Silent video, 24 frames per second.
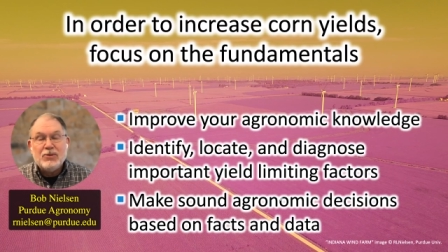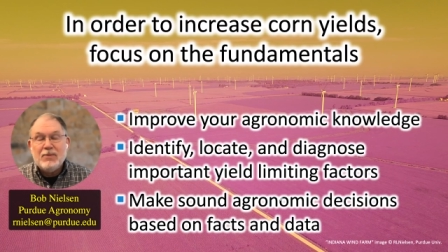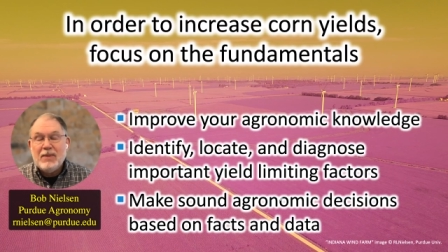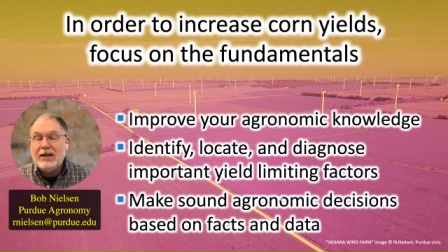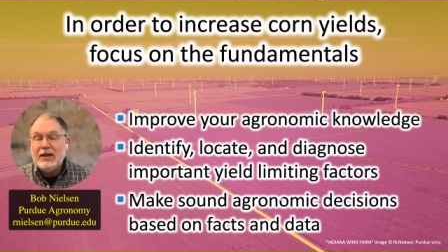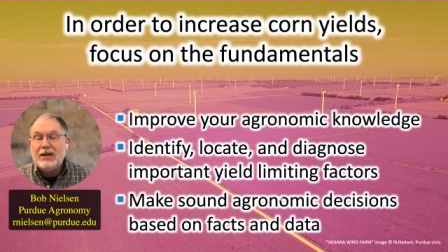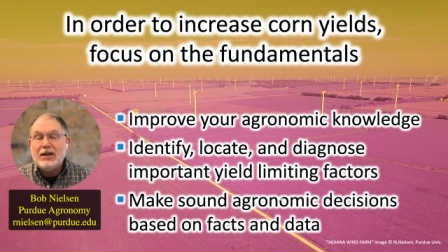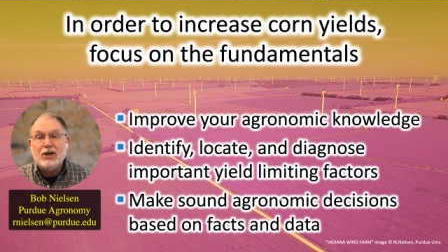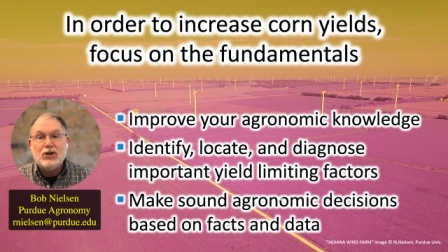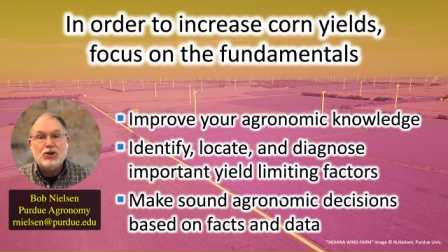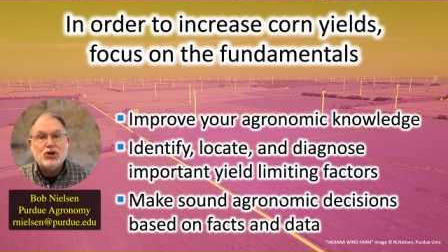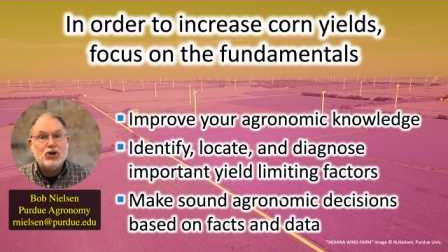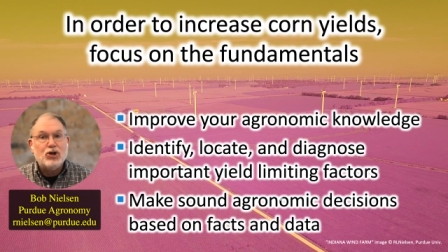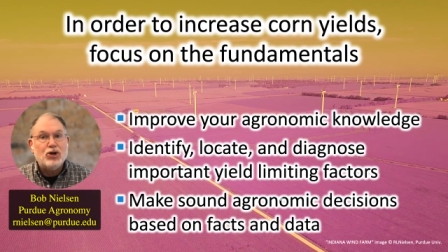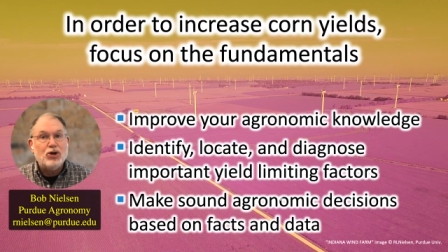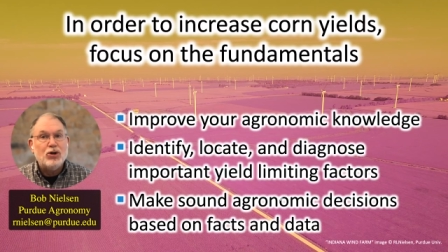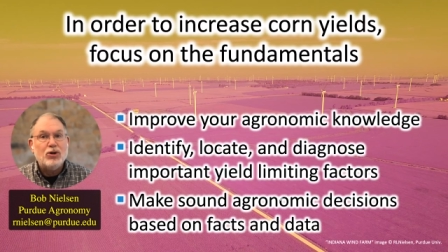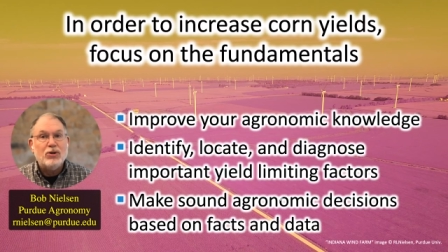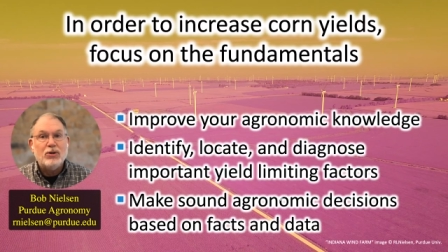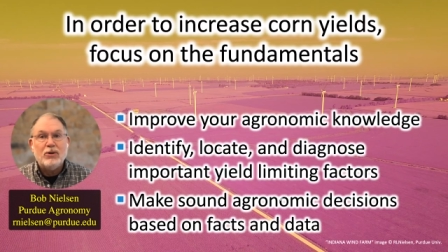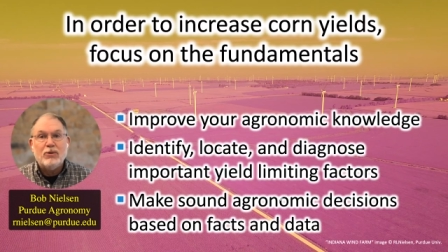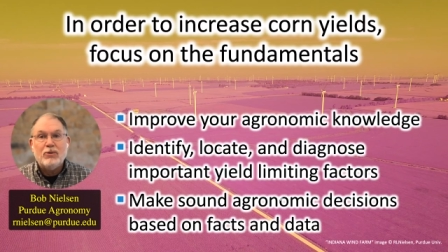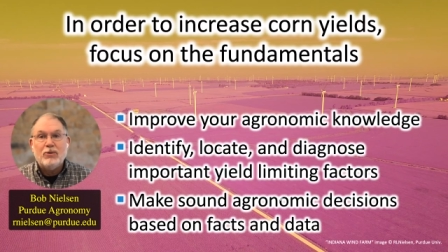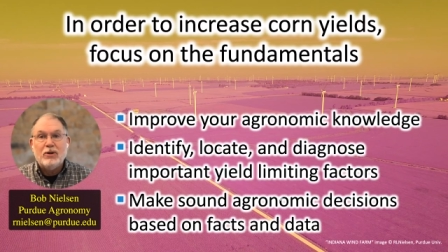making
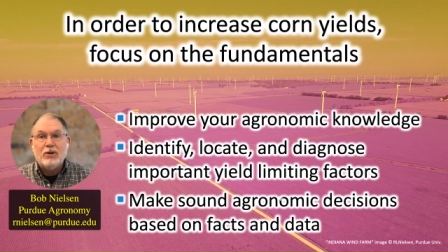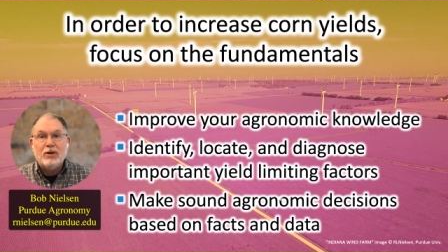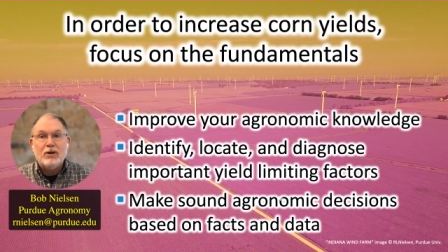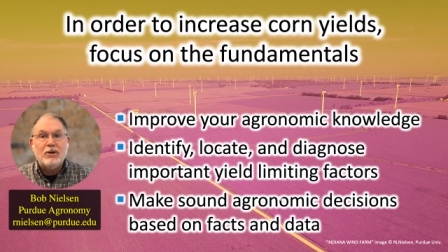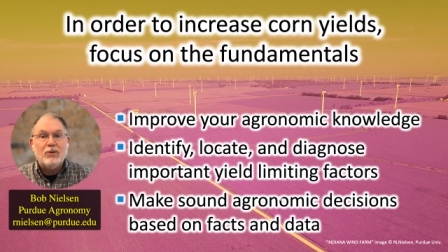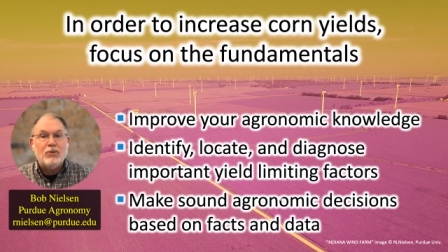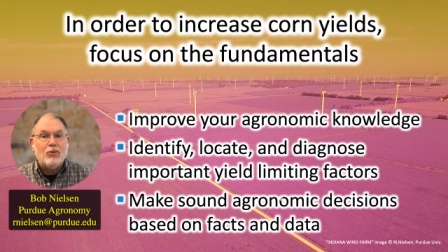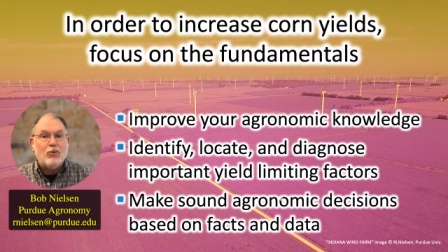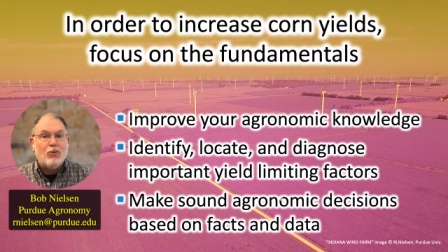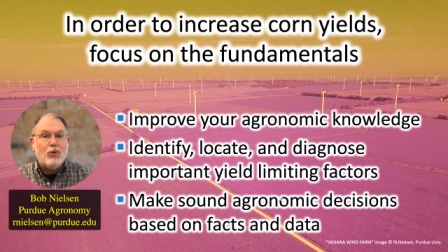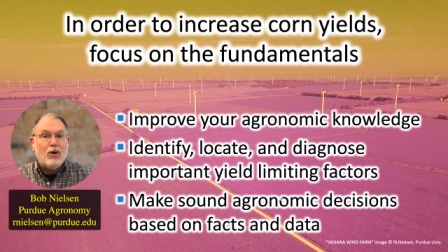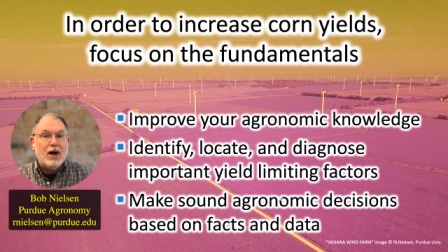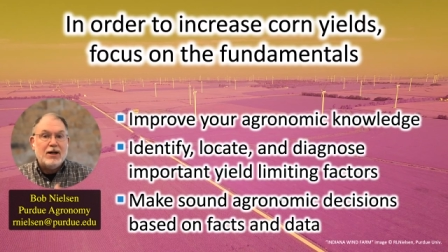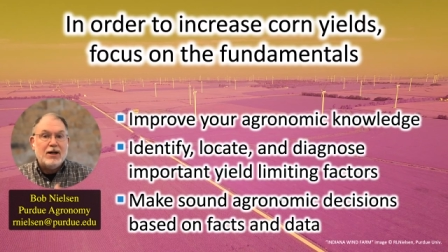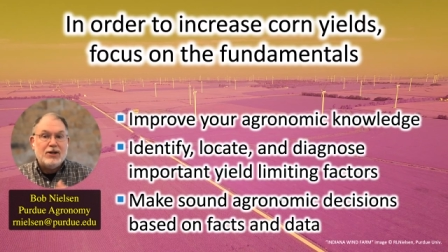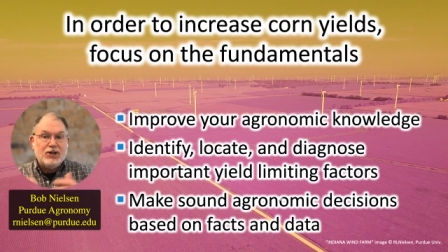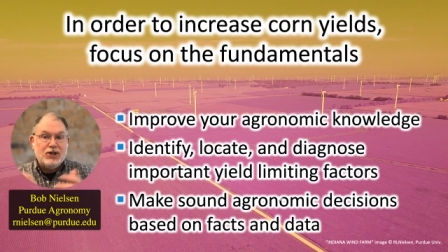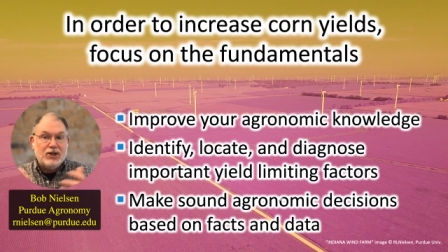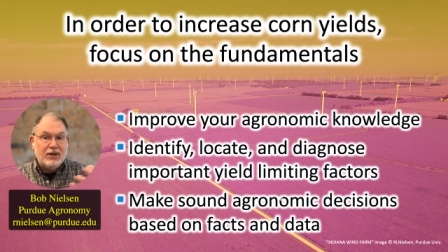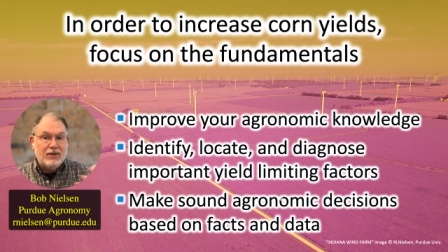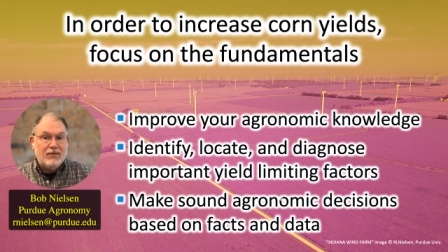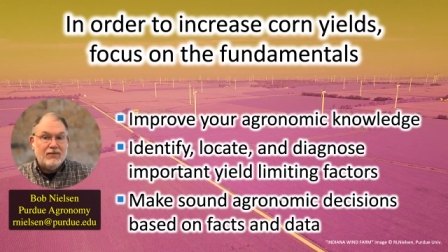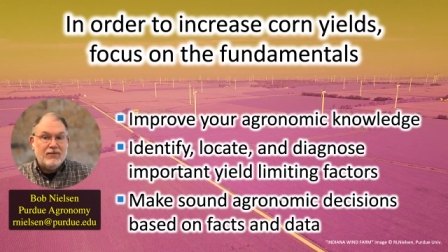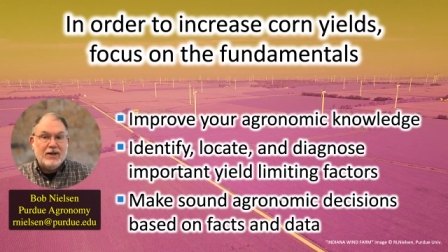sure that we're
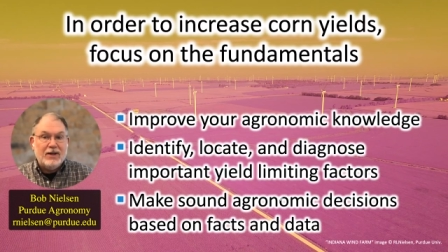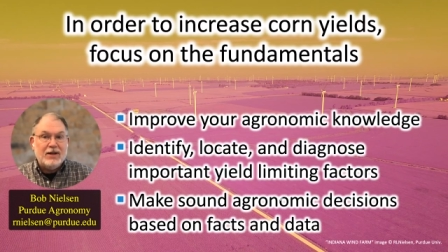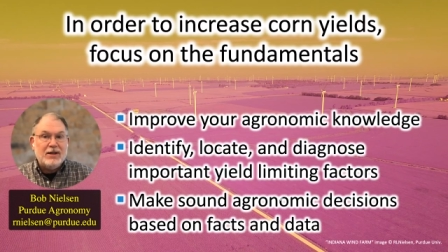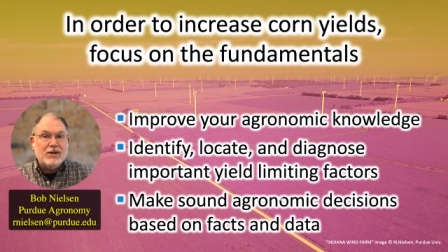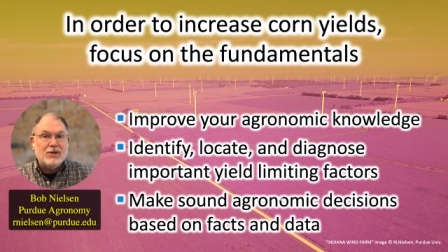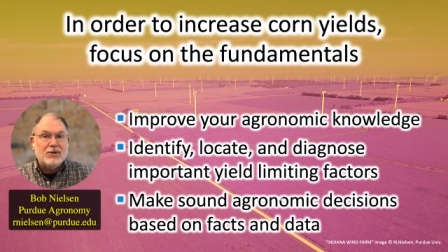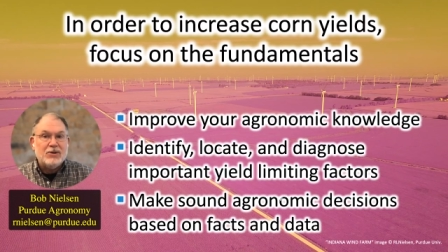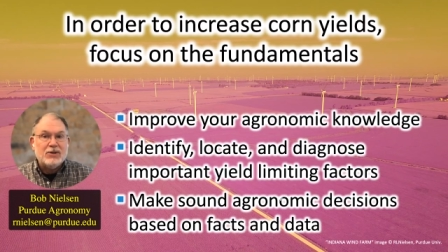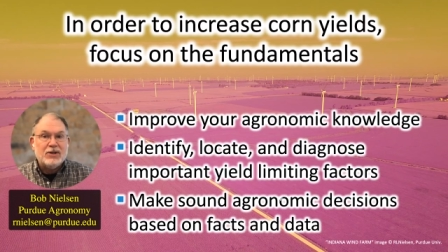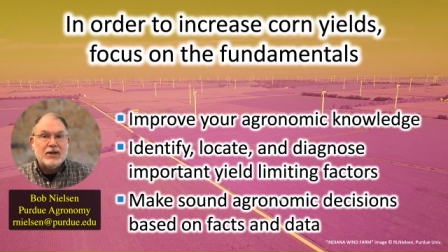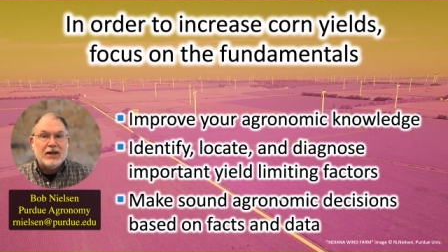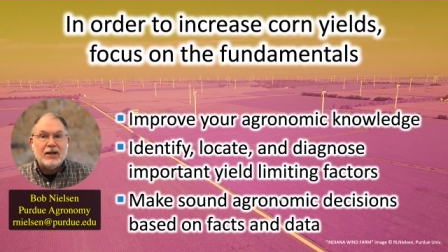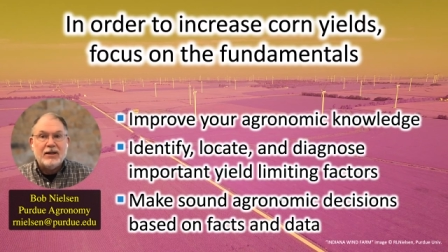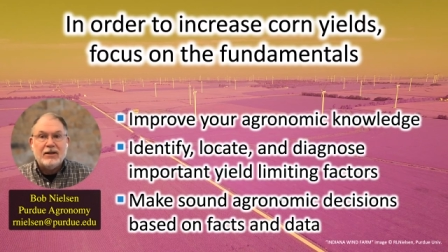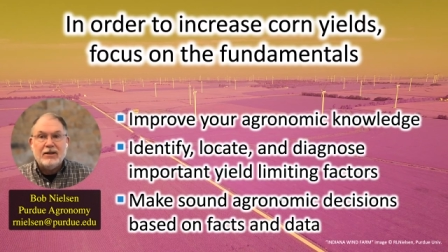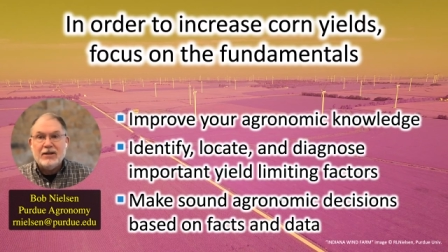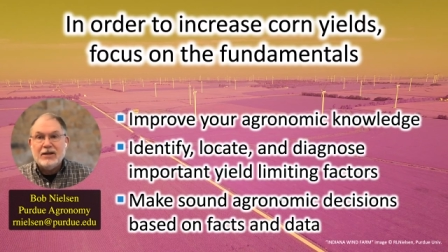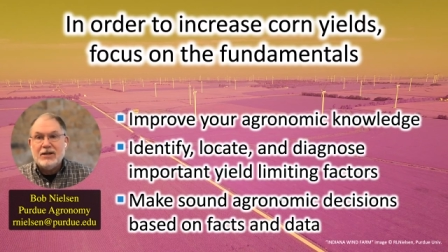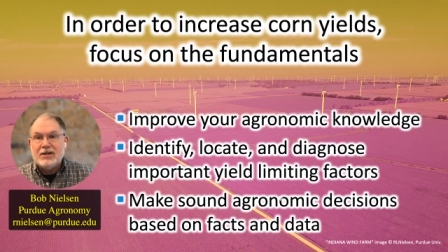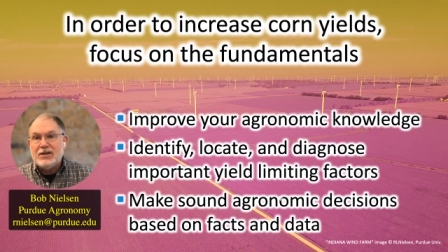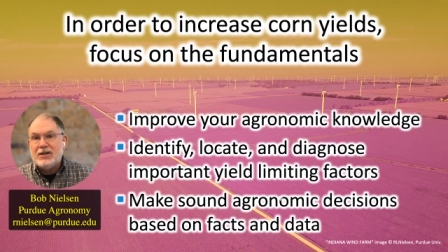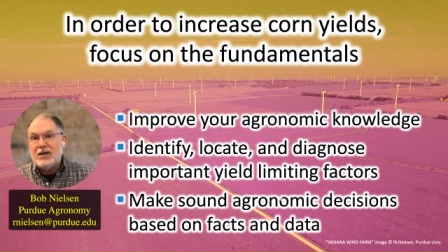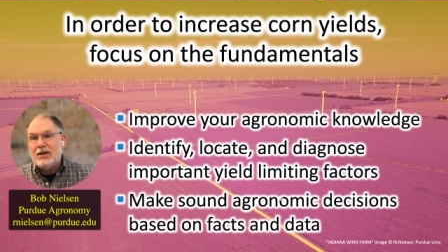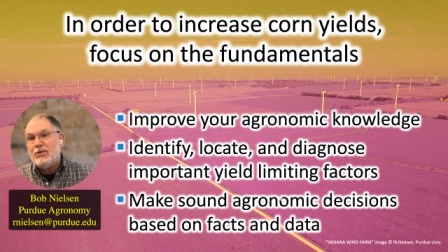watching videos like
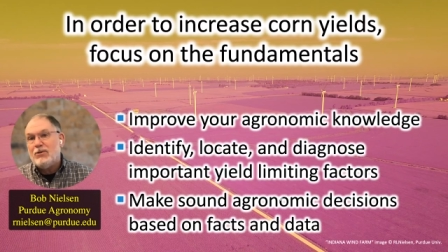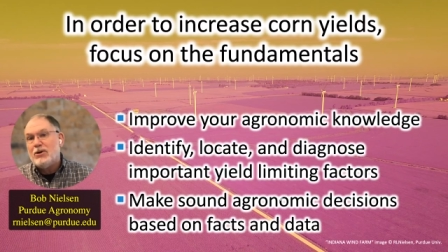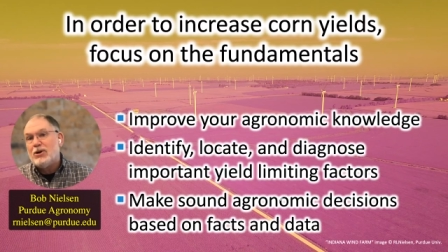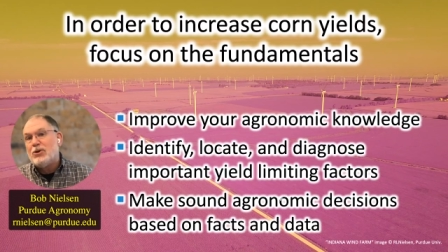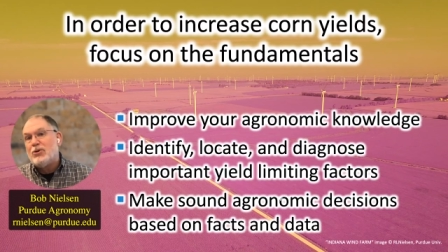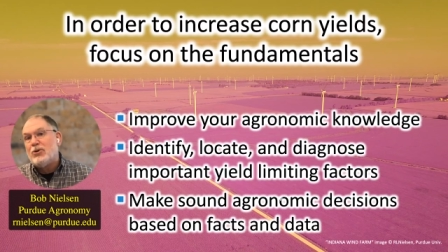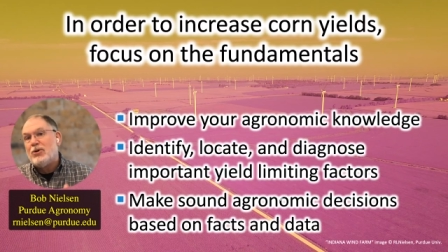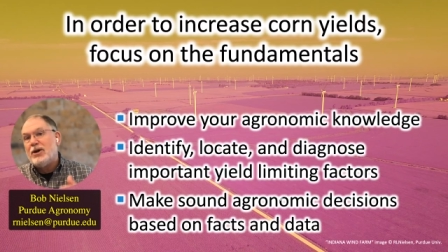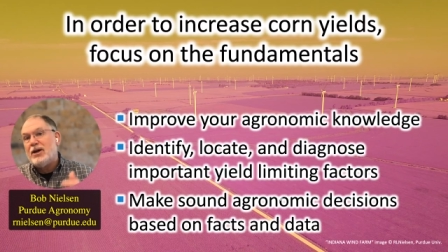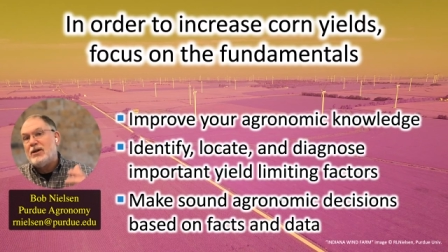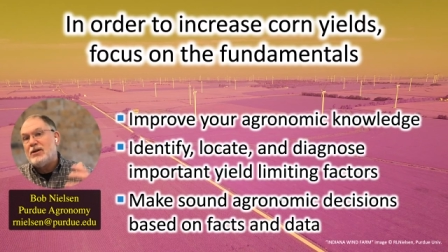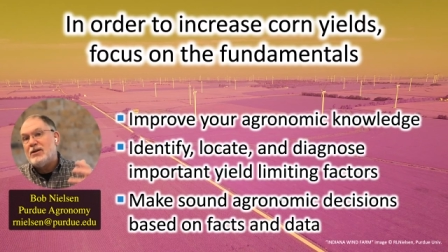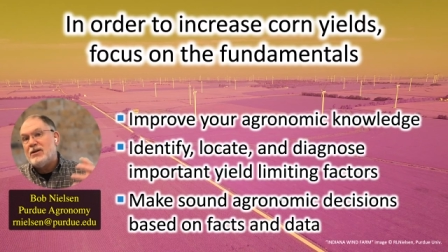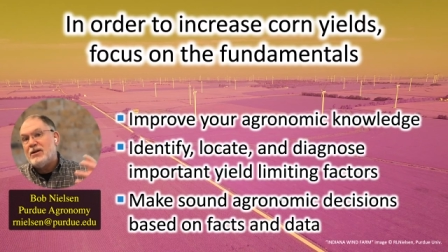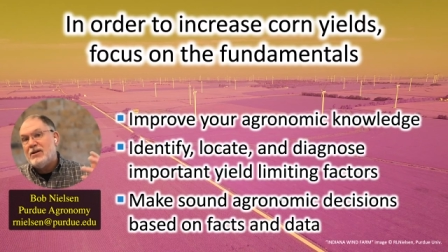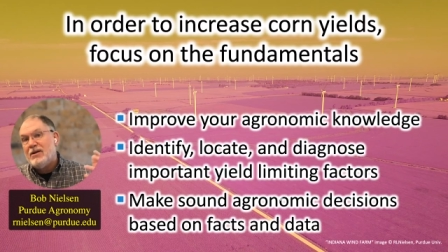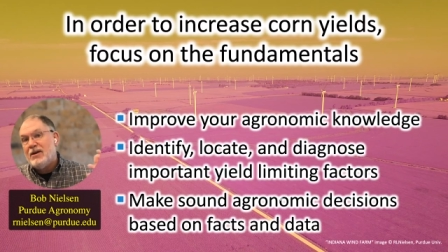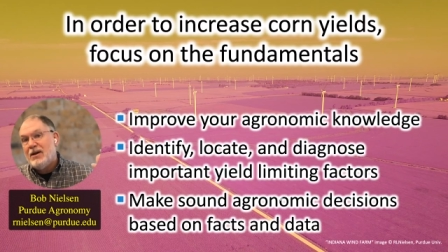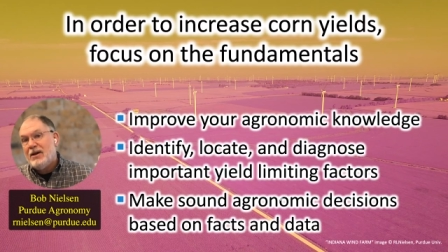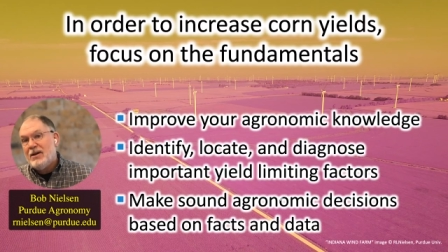this, that we're going to